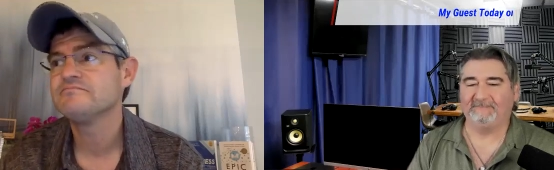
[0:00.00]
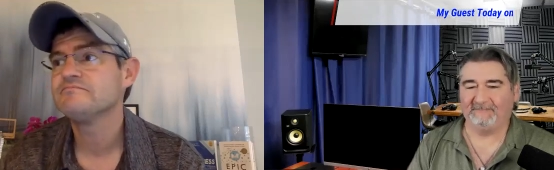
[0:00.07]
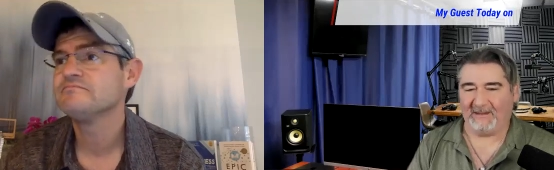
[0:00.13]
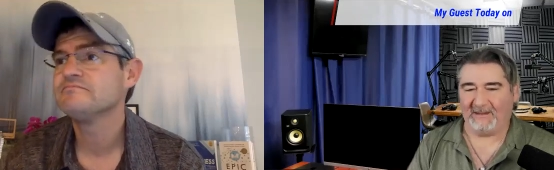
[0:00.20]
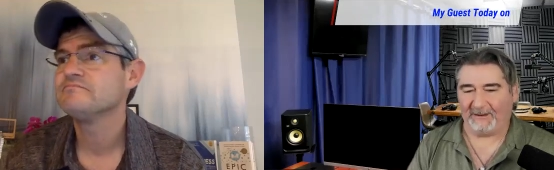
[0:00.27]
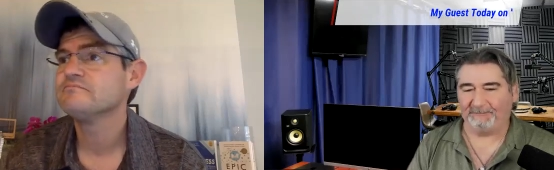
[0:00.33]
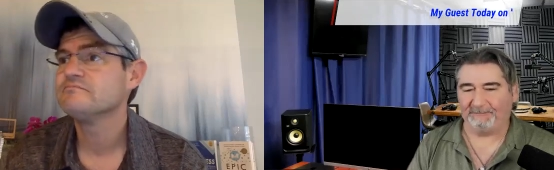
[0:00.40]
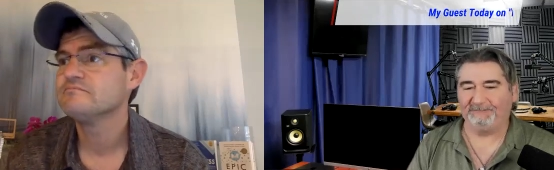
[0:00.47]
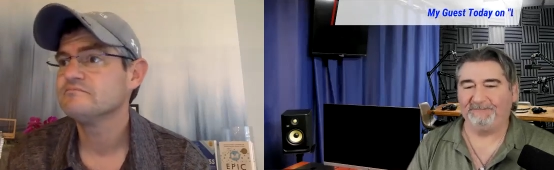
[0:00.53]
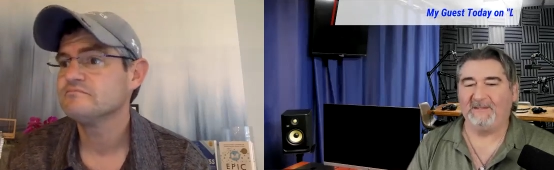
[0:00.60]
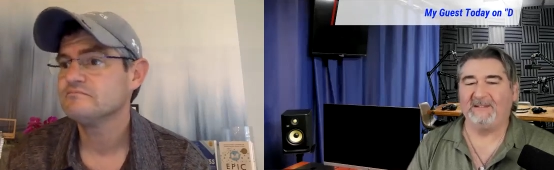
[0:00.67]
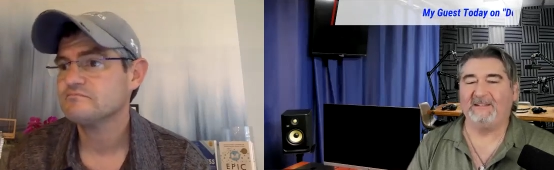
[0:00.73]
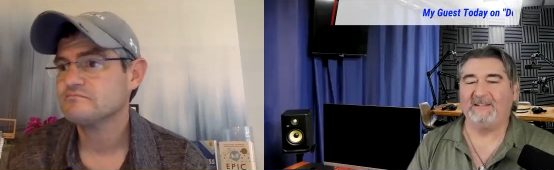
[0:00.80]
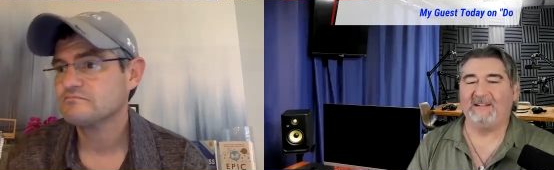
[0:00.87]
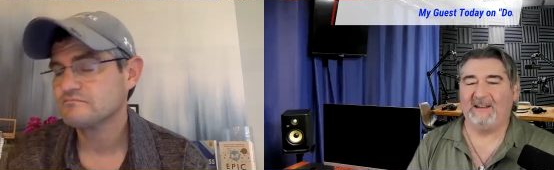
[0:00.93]
Speaker 1: yeah
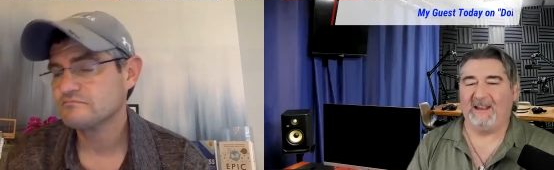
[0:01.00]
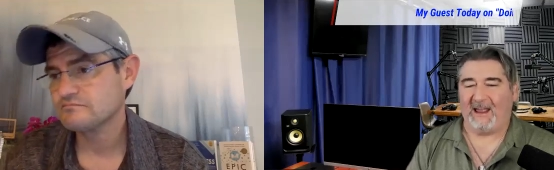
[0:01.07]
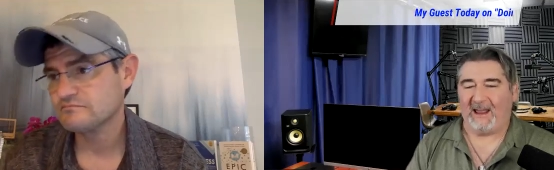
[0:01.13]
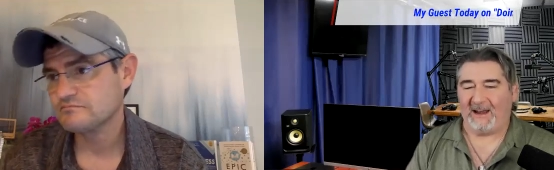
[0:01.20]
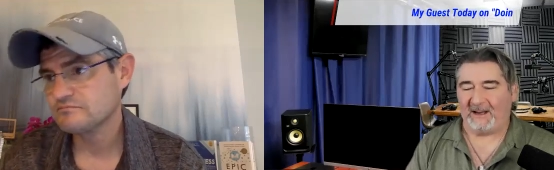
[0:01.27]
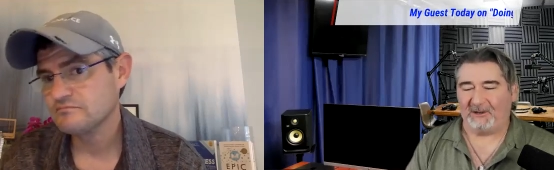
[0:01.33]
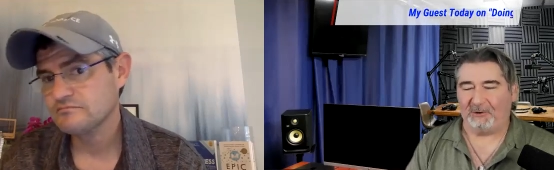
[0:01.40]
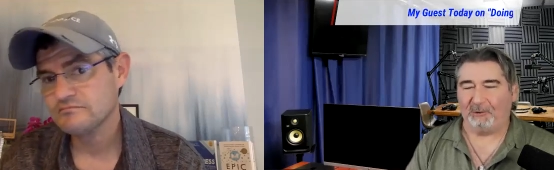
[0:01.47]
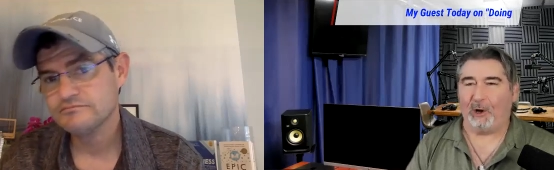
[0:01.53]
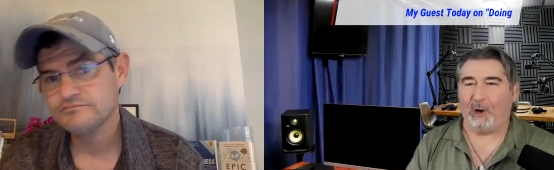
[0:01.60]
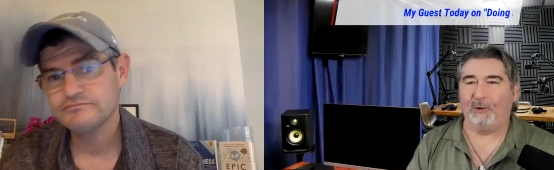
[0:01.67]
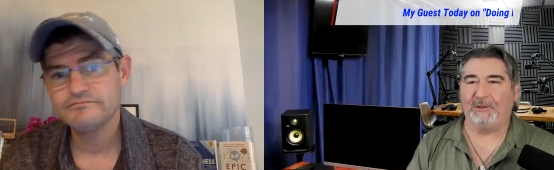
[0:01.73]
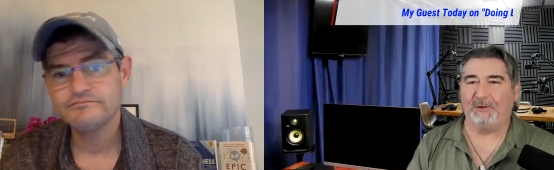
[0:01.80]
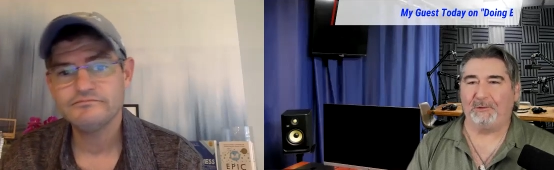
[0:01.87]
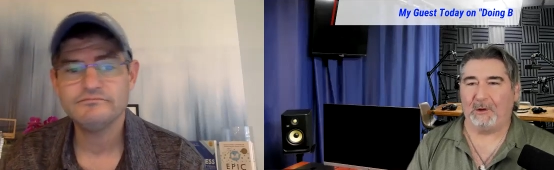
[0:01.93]
and then
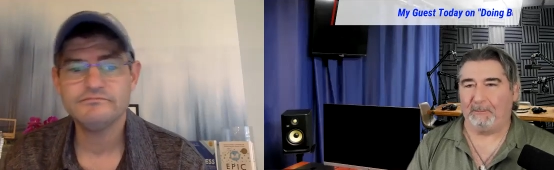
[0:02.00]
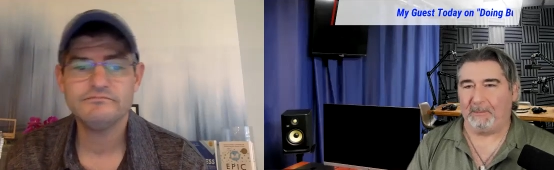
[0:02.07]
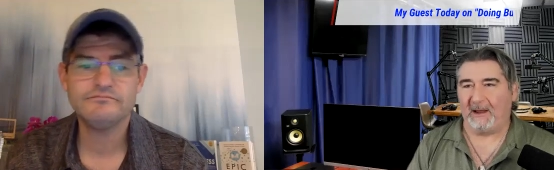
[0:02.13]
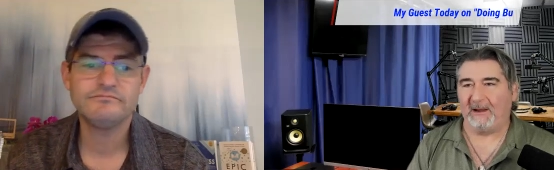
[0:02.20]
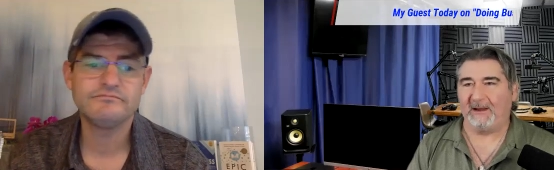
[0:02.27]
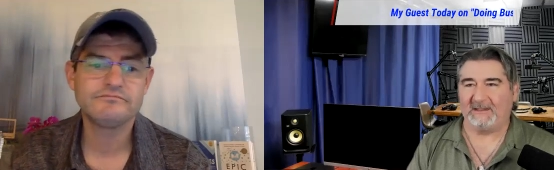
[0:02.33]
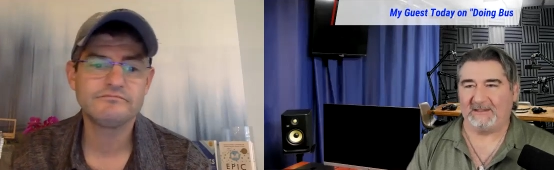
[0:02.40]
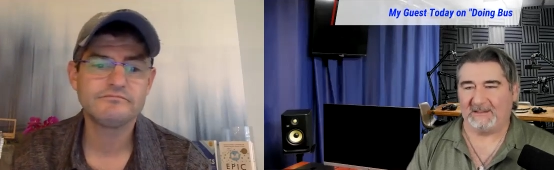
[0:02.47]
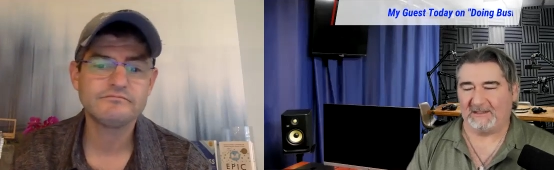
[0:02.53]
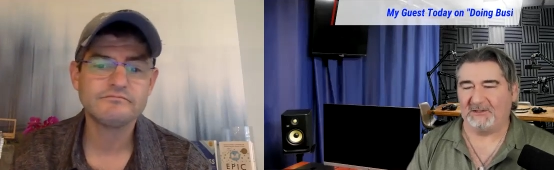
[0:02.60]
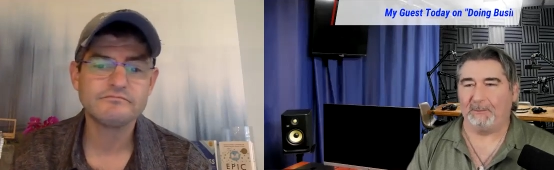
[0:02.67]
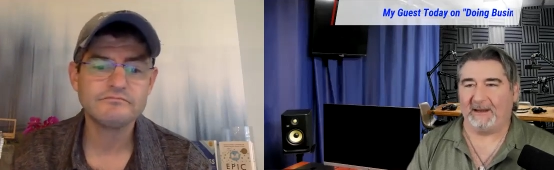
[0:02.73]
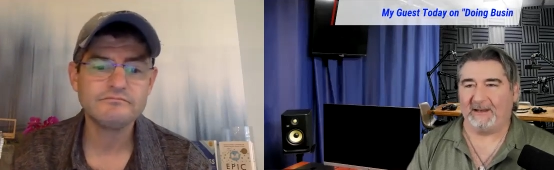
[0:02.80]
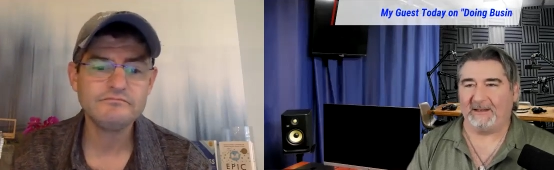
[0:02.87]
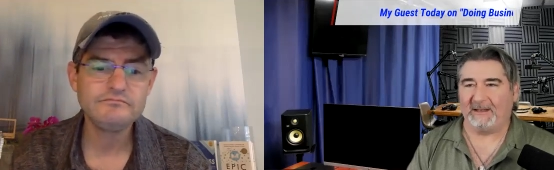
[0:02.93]
growth to abundance is a
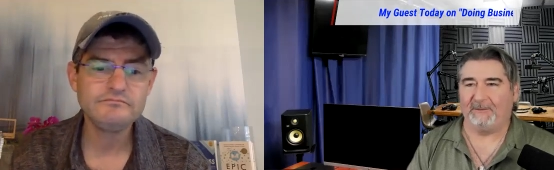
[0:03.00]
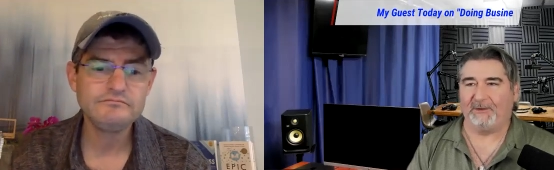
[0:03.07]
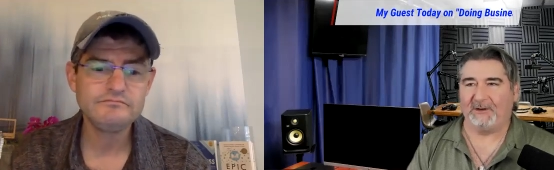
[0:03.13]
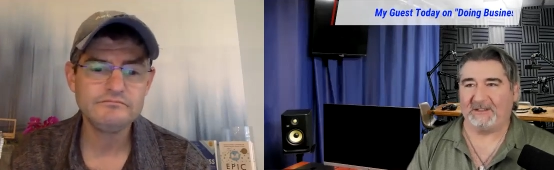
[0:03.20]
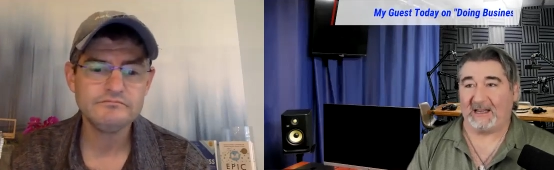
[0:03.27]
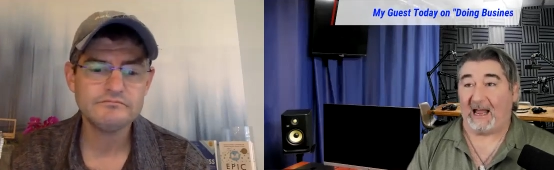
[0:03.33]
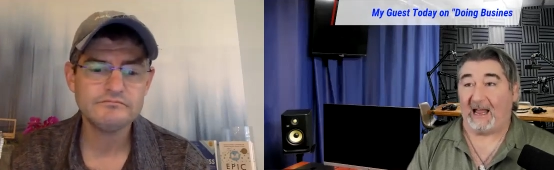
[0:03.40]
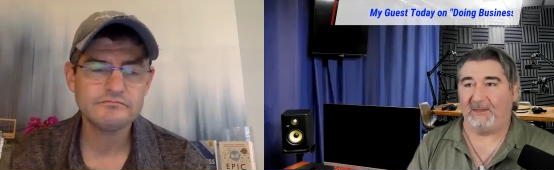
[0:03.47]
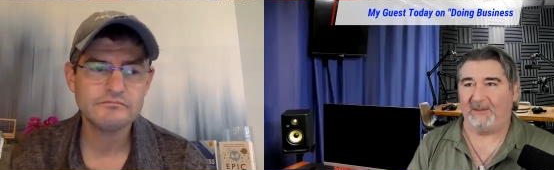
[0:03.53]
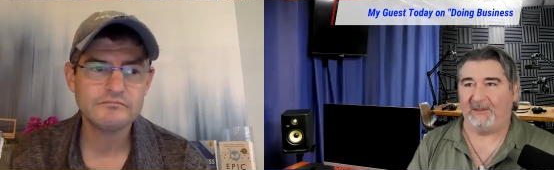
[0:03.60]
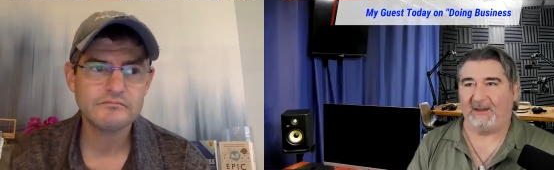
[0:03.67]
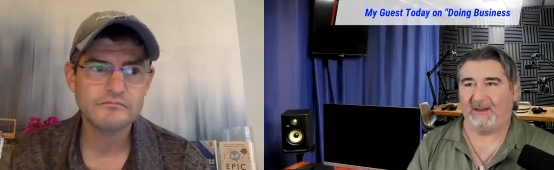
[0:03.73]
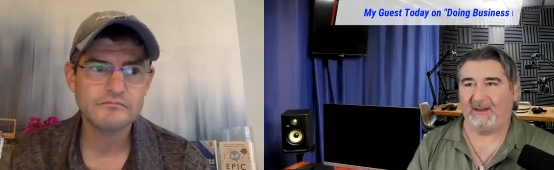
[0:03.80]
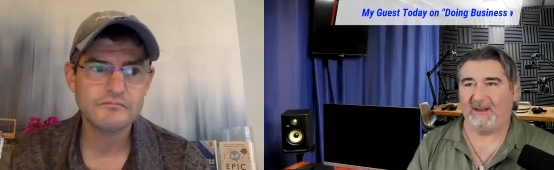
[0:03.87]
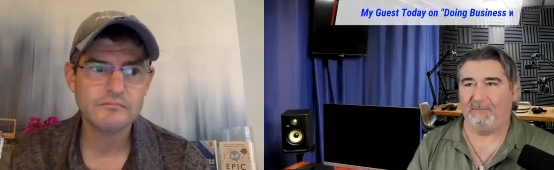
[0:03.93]
big difference i
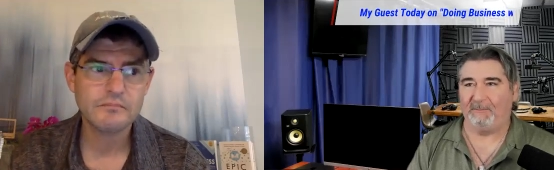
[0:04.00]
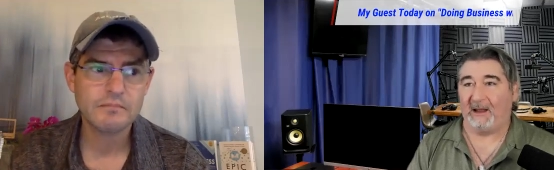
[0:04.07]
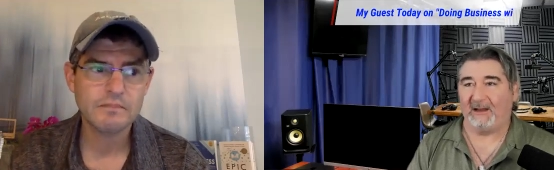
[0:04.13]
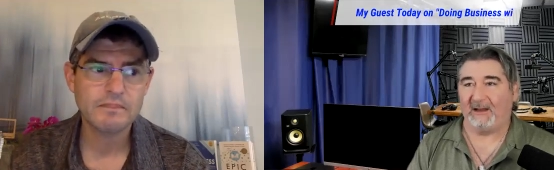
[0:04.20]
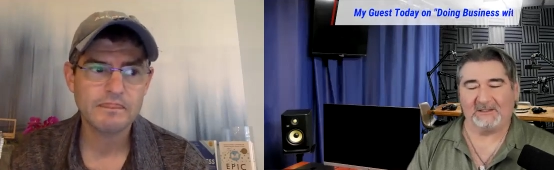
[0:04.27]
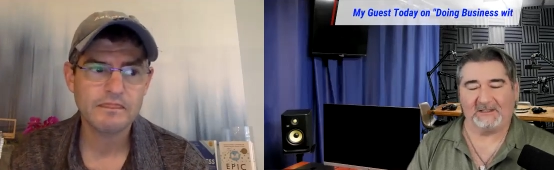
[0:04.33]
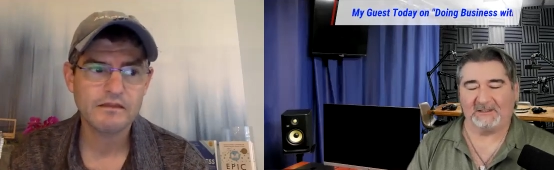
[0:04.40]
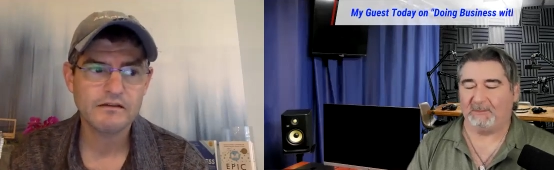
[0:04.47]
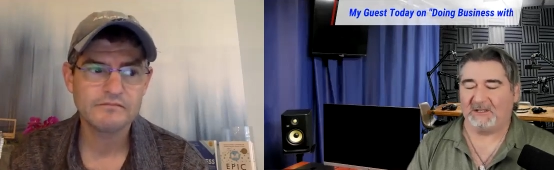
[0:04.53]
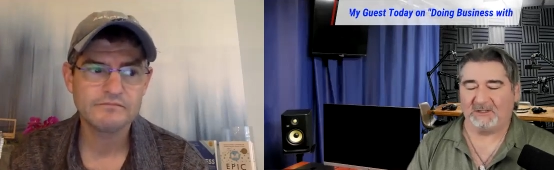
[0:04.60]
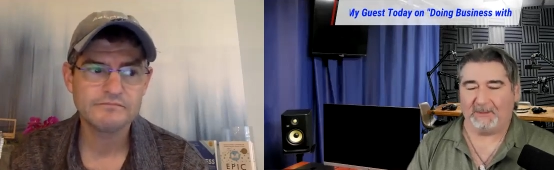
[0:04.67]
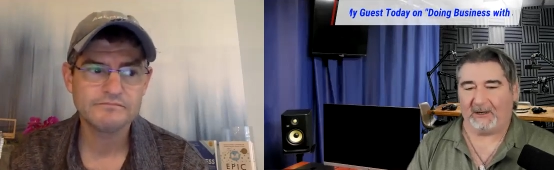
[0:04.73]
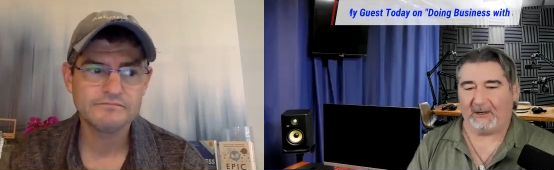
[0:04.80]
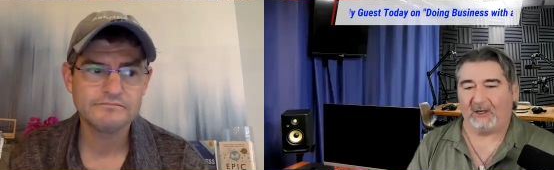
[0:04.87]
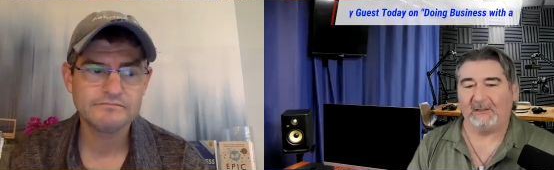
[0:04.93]
think abundance is much
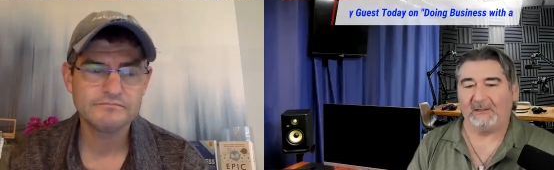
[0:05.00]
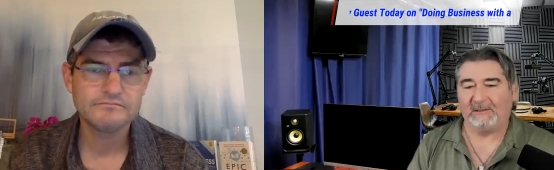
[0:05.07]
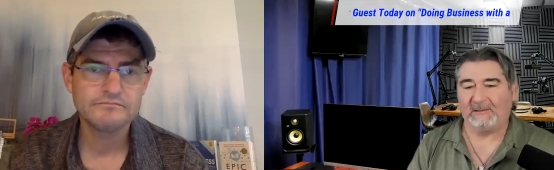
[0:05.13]
bigger